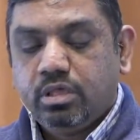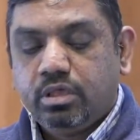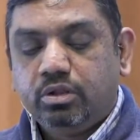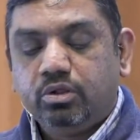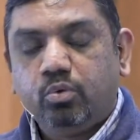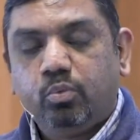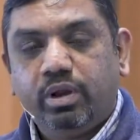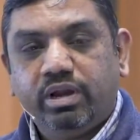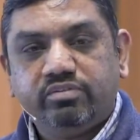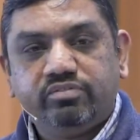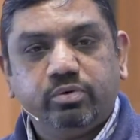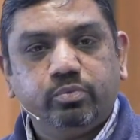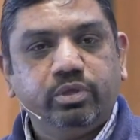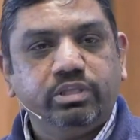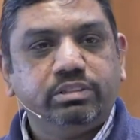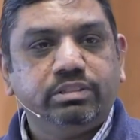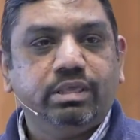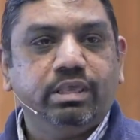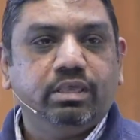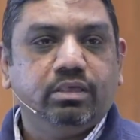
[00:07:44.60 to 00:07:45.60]
You know, whenever
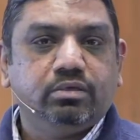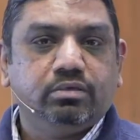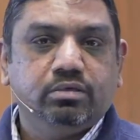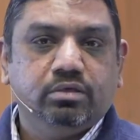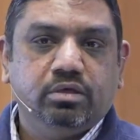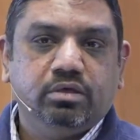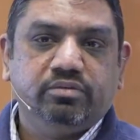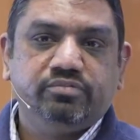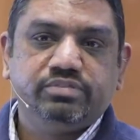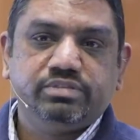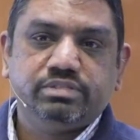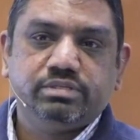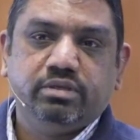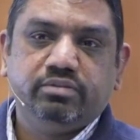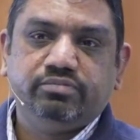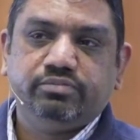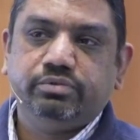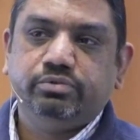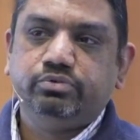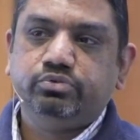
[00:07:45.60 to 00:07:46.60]
we think of
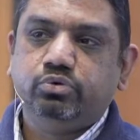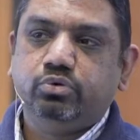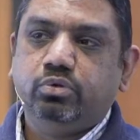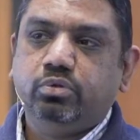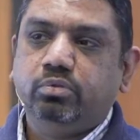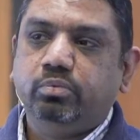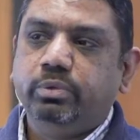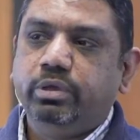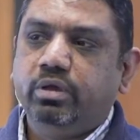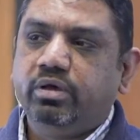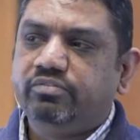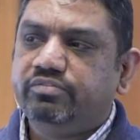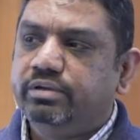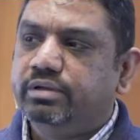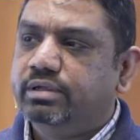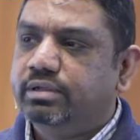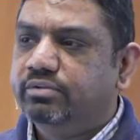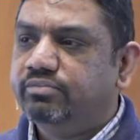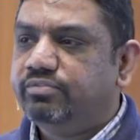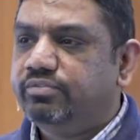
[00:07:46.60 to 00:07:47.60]
self-control, we
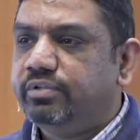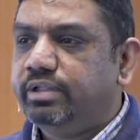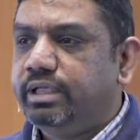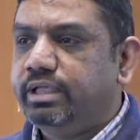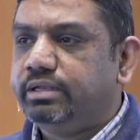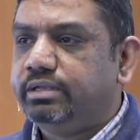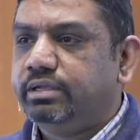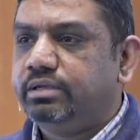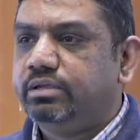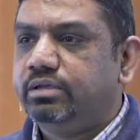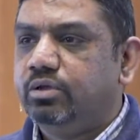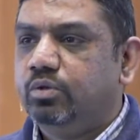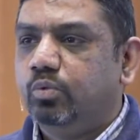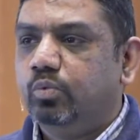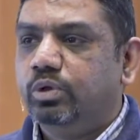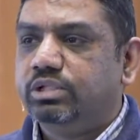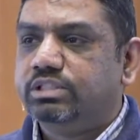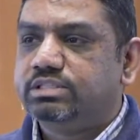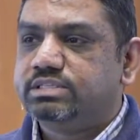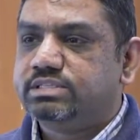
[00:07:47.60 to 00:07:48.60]
often conflate it
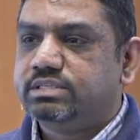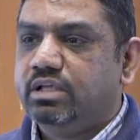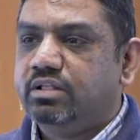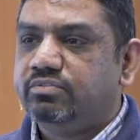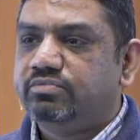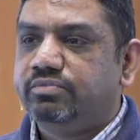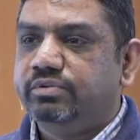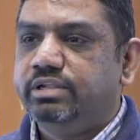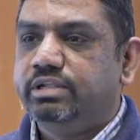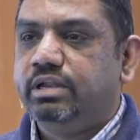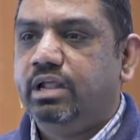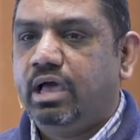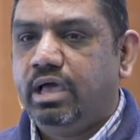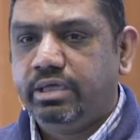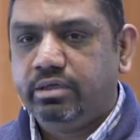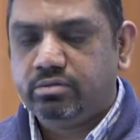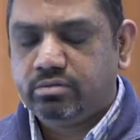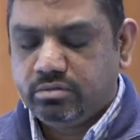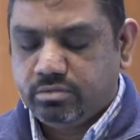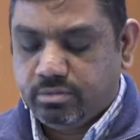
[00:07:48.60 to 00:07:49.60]
with
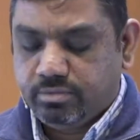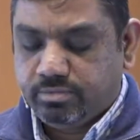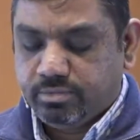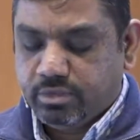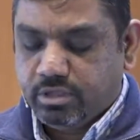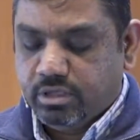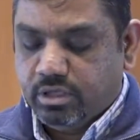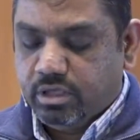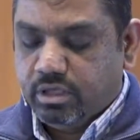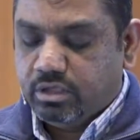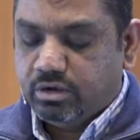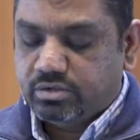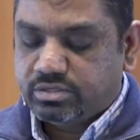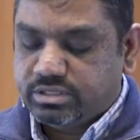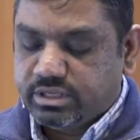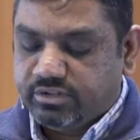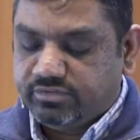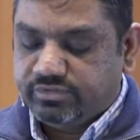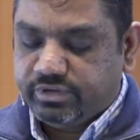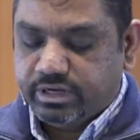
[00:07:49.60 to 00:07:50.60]
self-denial. You know,
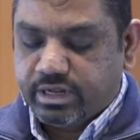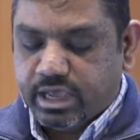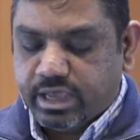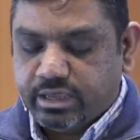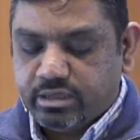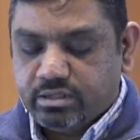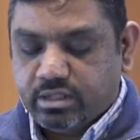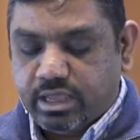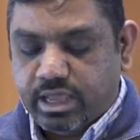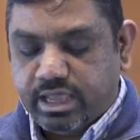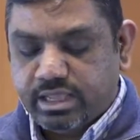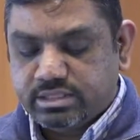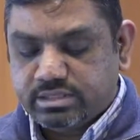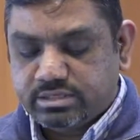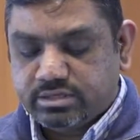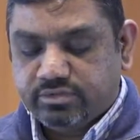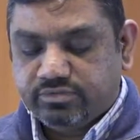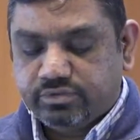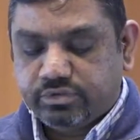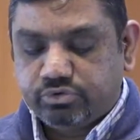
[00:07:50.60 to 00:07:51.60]
self-denial and
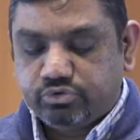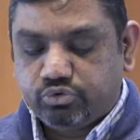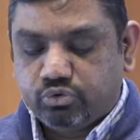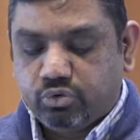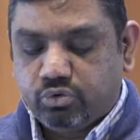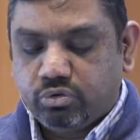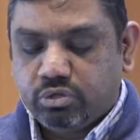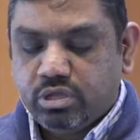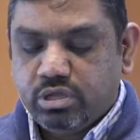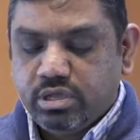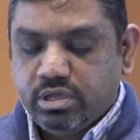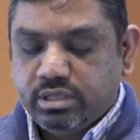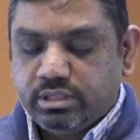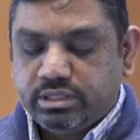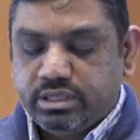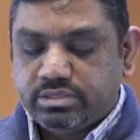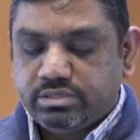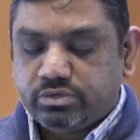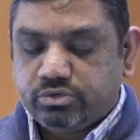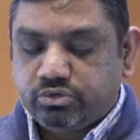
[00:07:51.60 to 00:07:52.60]
self-control,
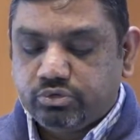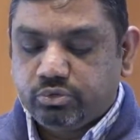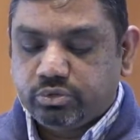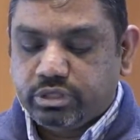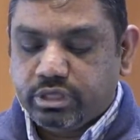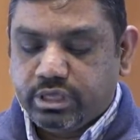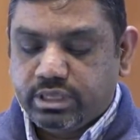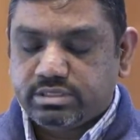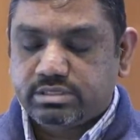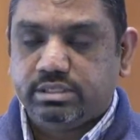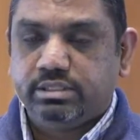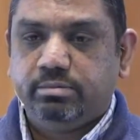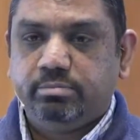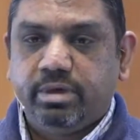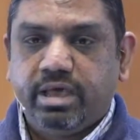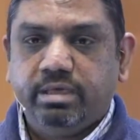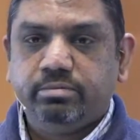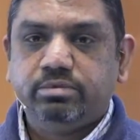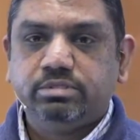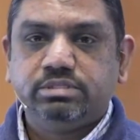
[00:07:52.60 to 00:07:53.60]
these are two things that the
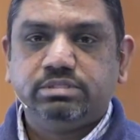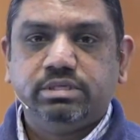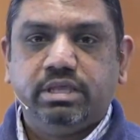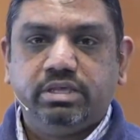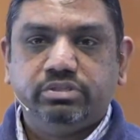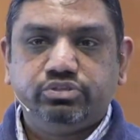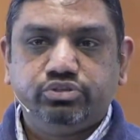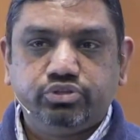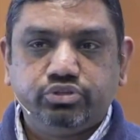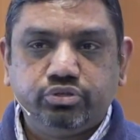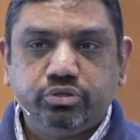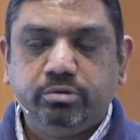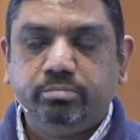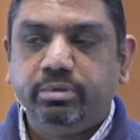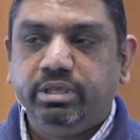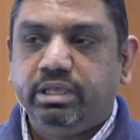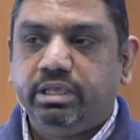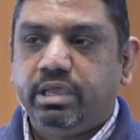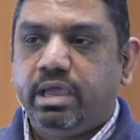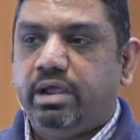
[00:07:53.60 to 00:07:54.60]
Bible says should
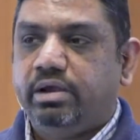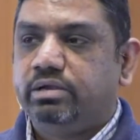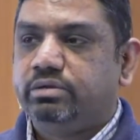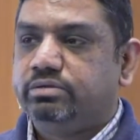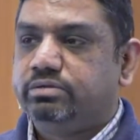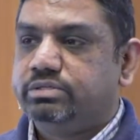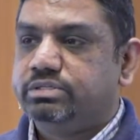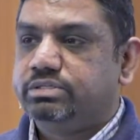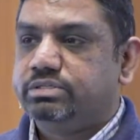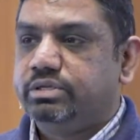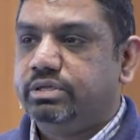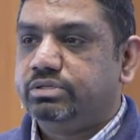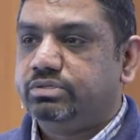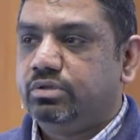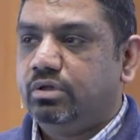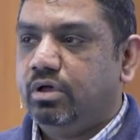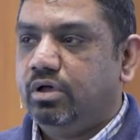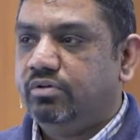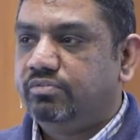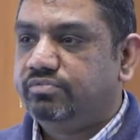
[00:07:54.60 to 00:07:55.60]
be characteristics
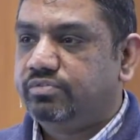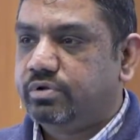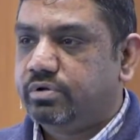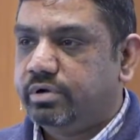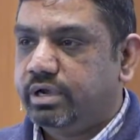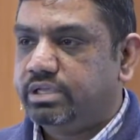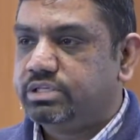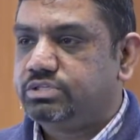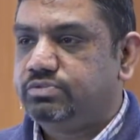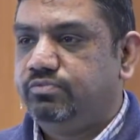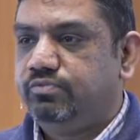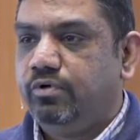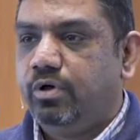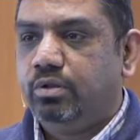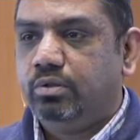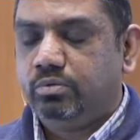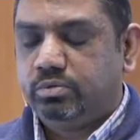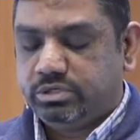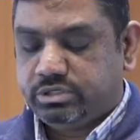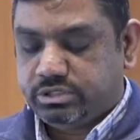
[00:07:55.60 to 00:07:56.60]
of Christ's
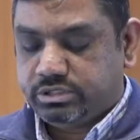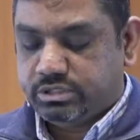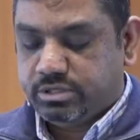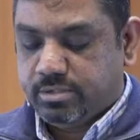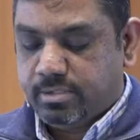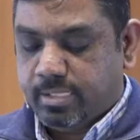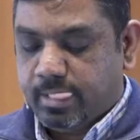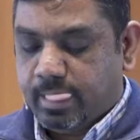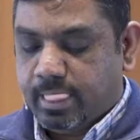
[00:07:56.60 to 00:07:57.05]
followers.